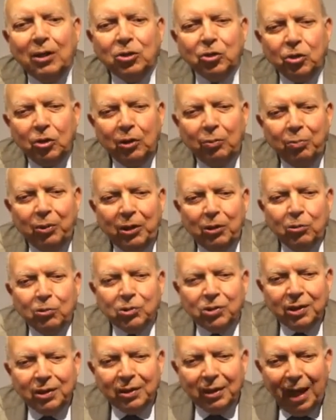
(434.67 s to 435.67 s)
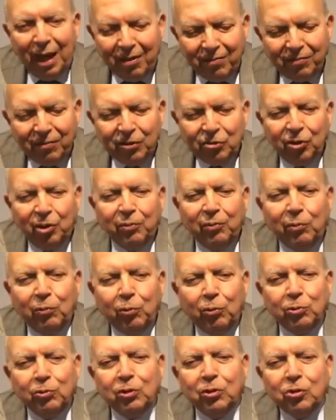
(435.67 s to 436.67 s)
Should it be used in every drop
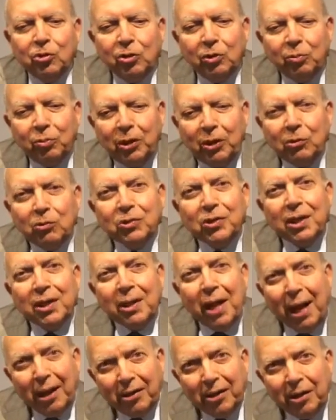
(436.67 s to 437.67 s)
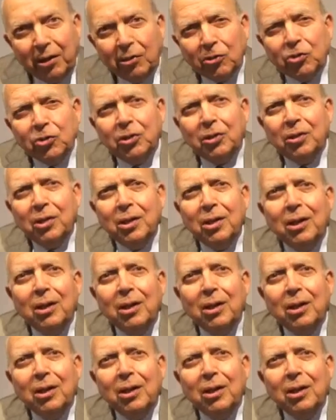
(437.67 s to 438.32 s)
of water? Should it be used in agriculture?